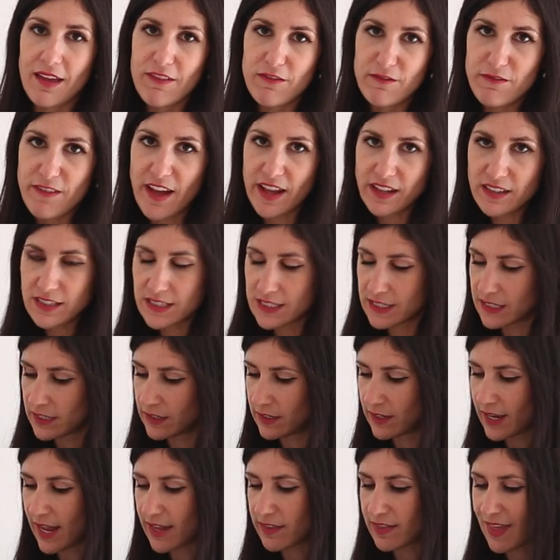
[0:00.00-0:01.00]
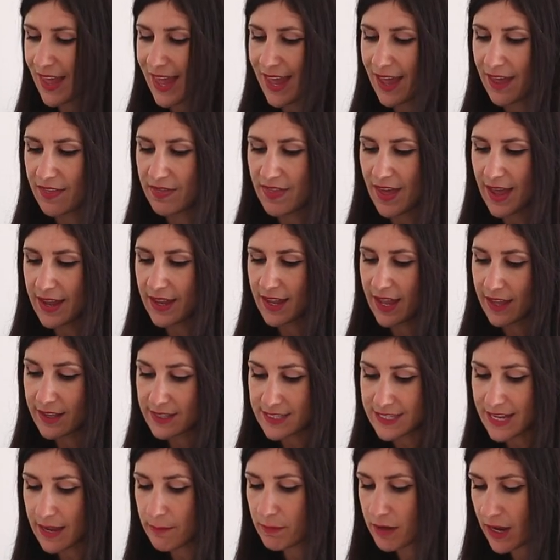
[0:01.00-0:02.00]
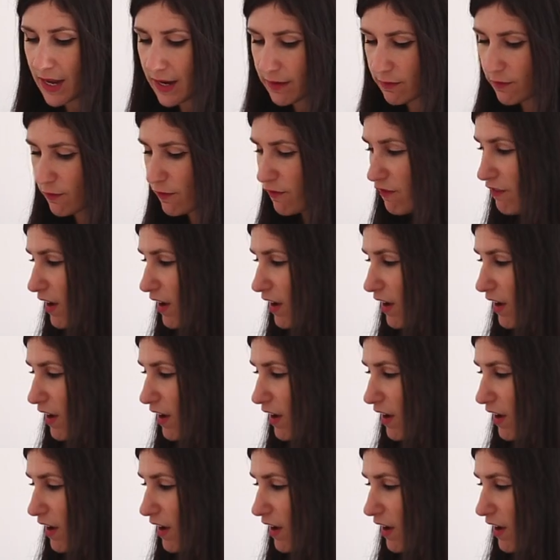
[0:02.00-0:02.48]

felt like they had that same kind of a